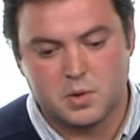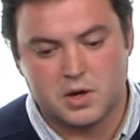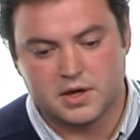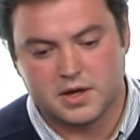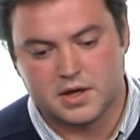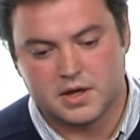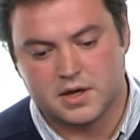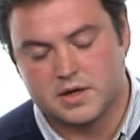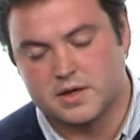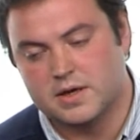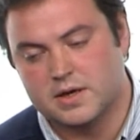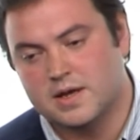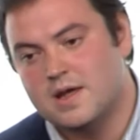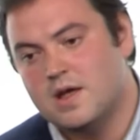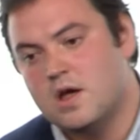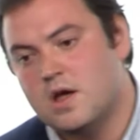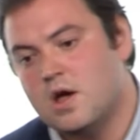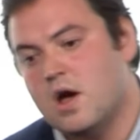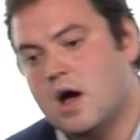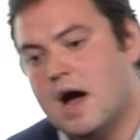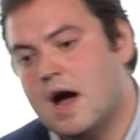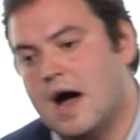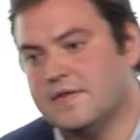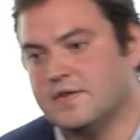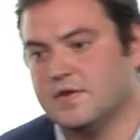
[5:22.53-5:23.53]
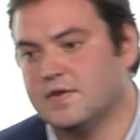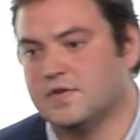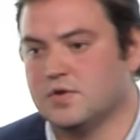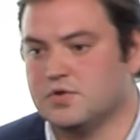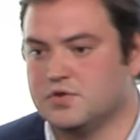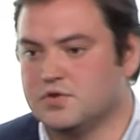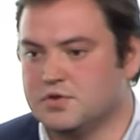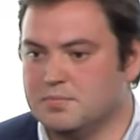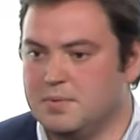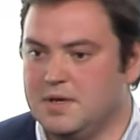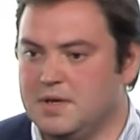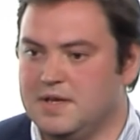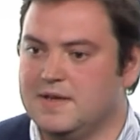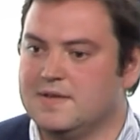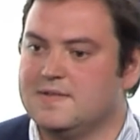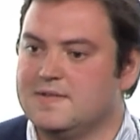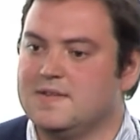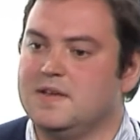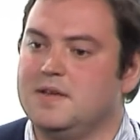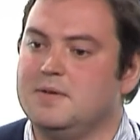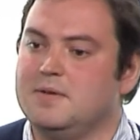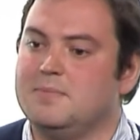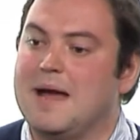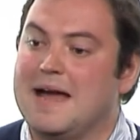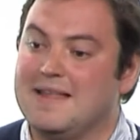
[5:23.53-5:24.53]
working at the social media
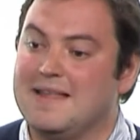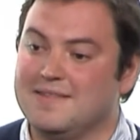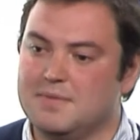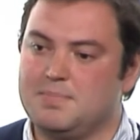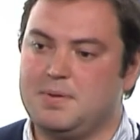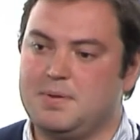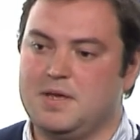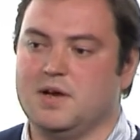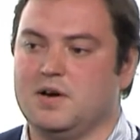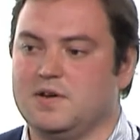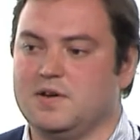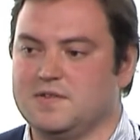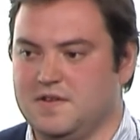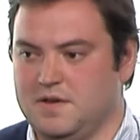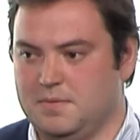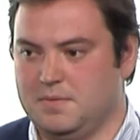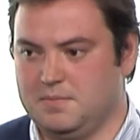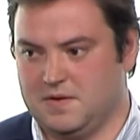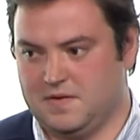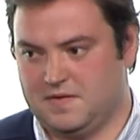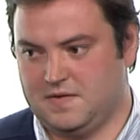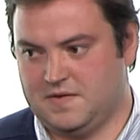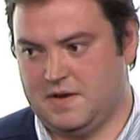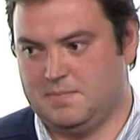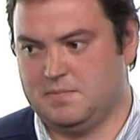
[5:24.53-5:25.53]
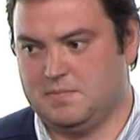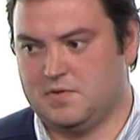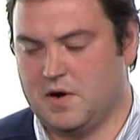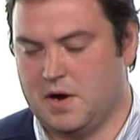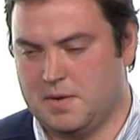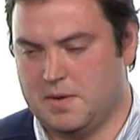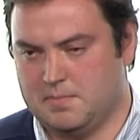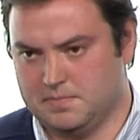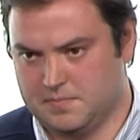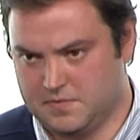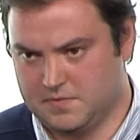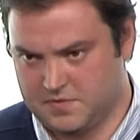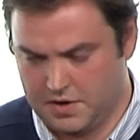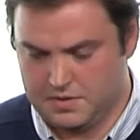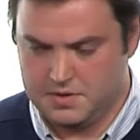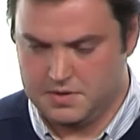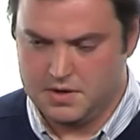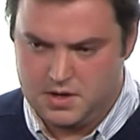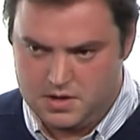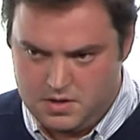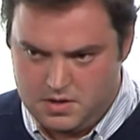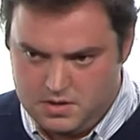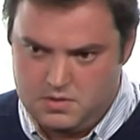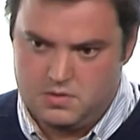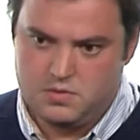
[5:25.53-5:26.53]
team and the PR team at the same time, so
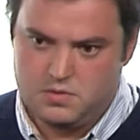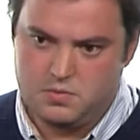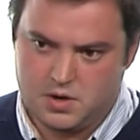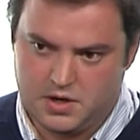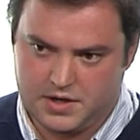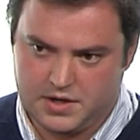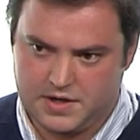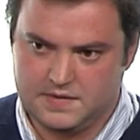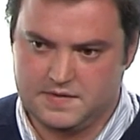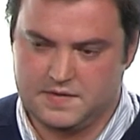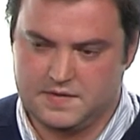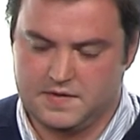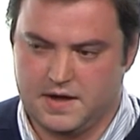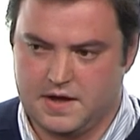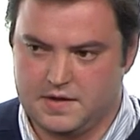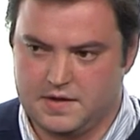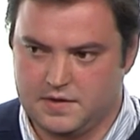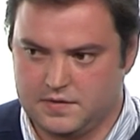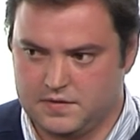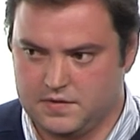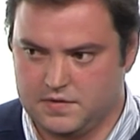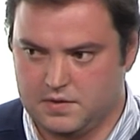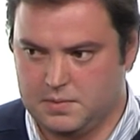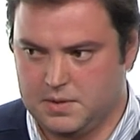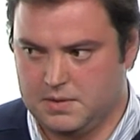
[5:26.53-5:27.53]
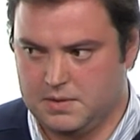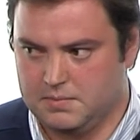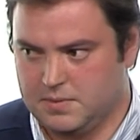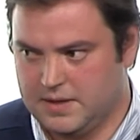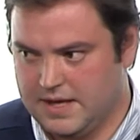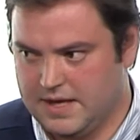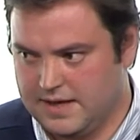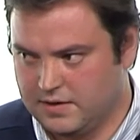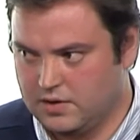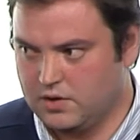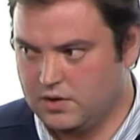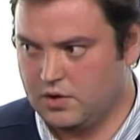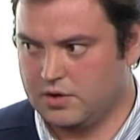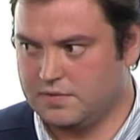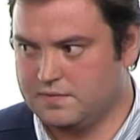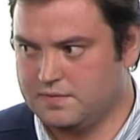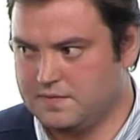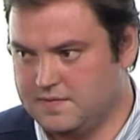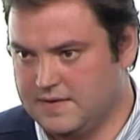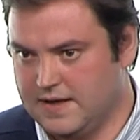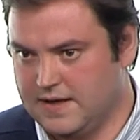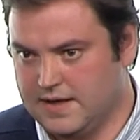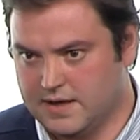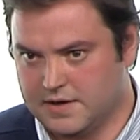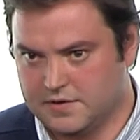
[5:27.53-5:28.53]
working together, so we had a lot
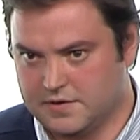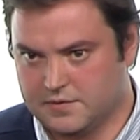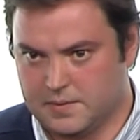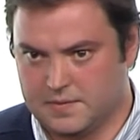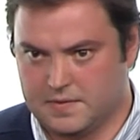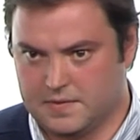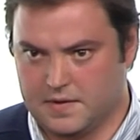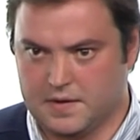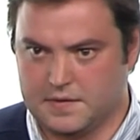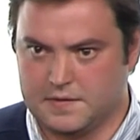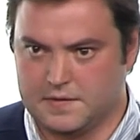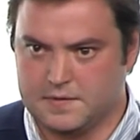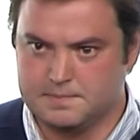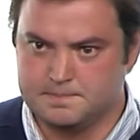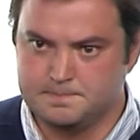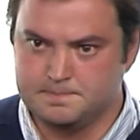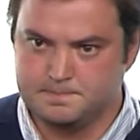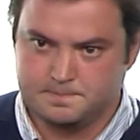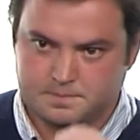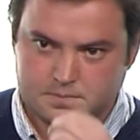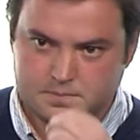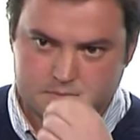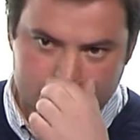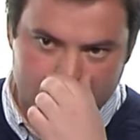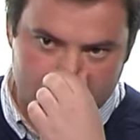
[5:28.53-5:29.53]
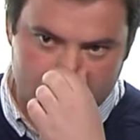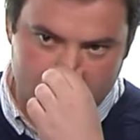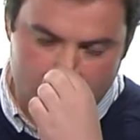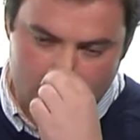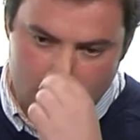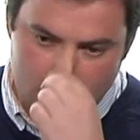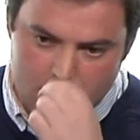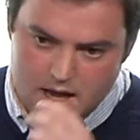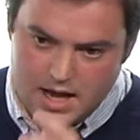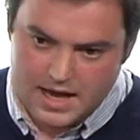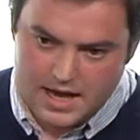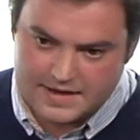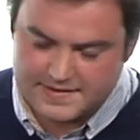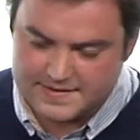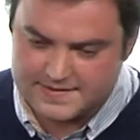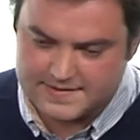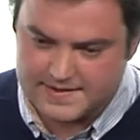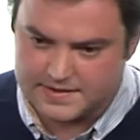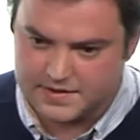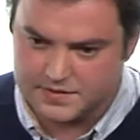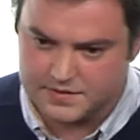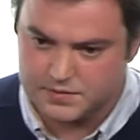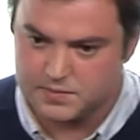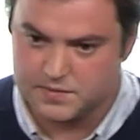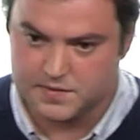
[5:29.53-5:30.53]
of dealings with this. And as I
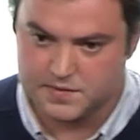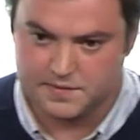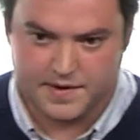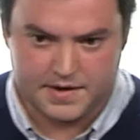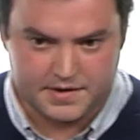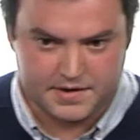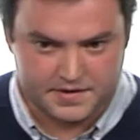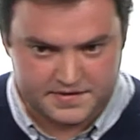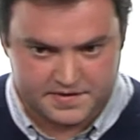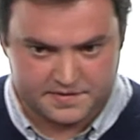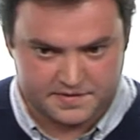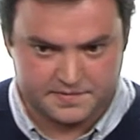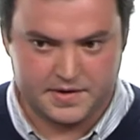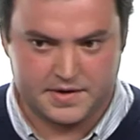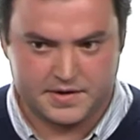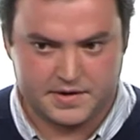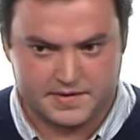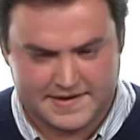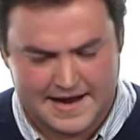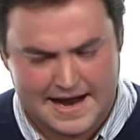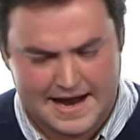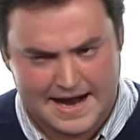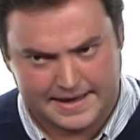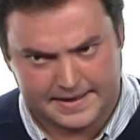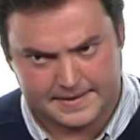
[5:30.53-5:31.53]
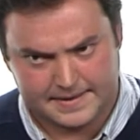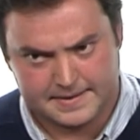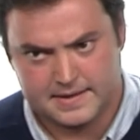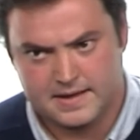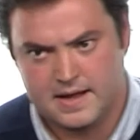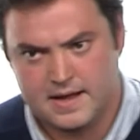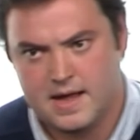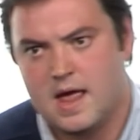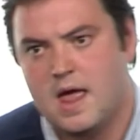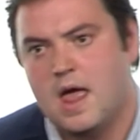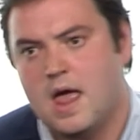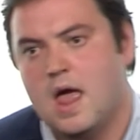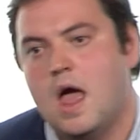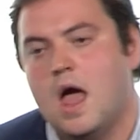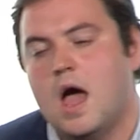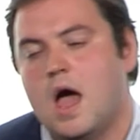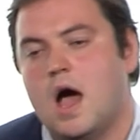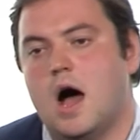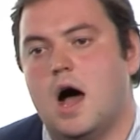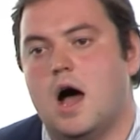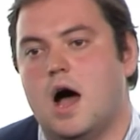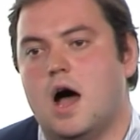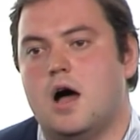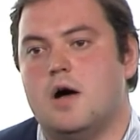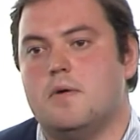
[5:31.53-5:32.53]
said, this was a very severe attack
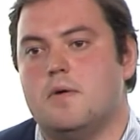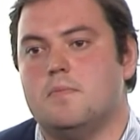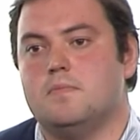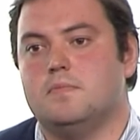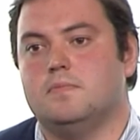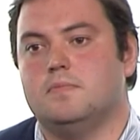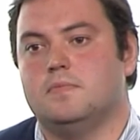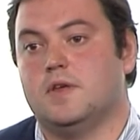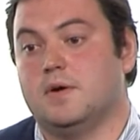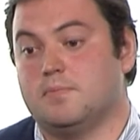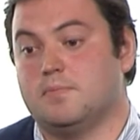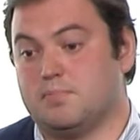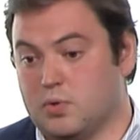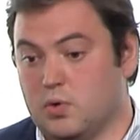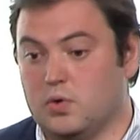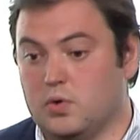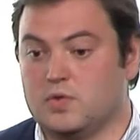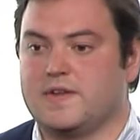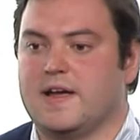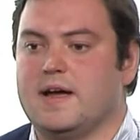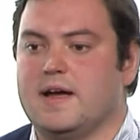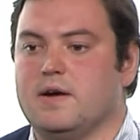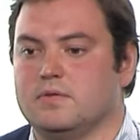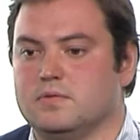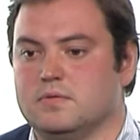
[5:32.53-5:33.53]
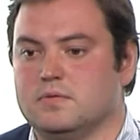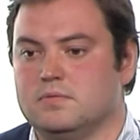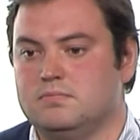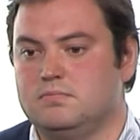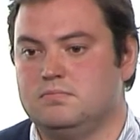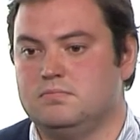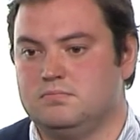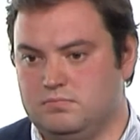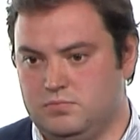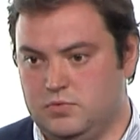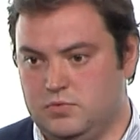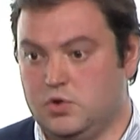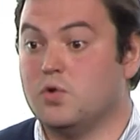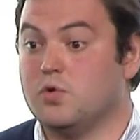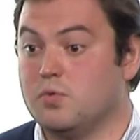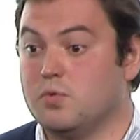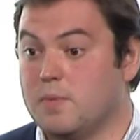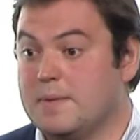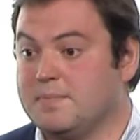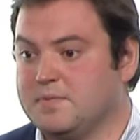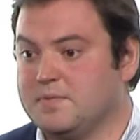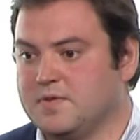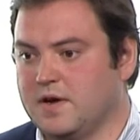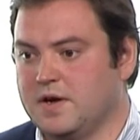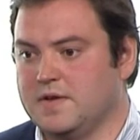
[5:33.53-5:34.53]
that brought down your
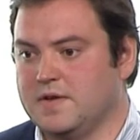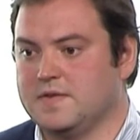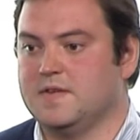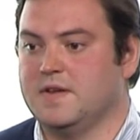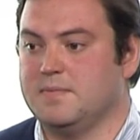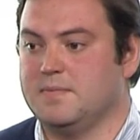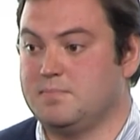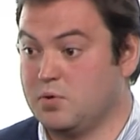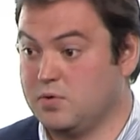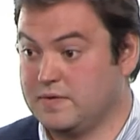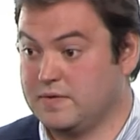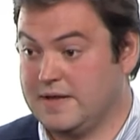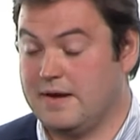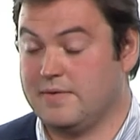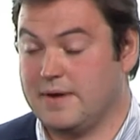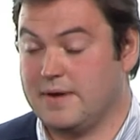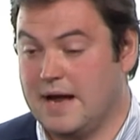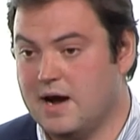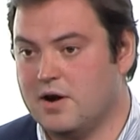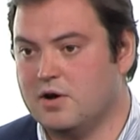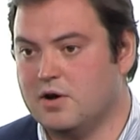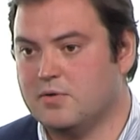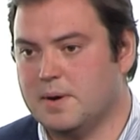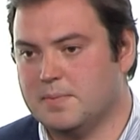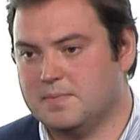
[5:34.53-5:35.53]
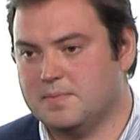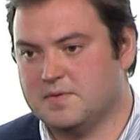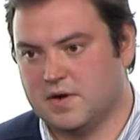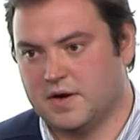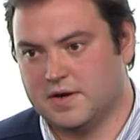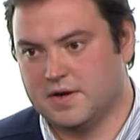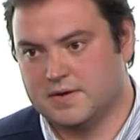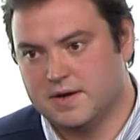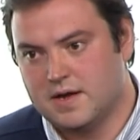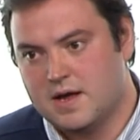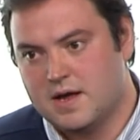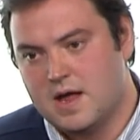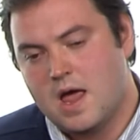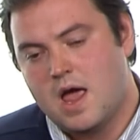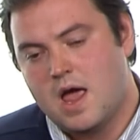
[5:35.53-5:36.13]
websites. It brought down our website.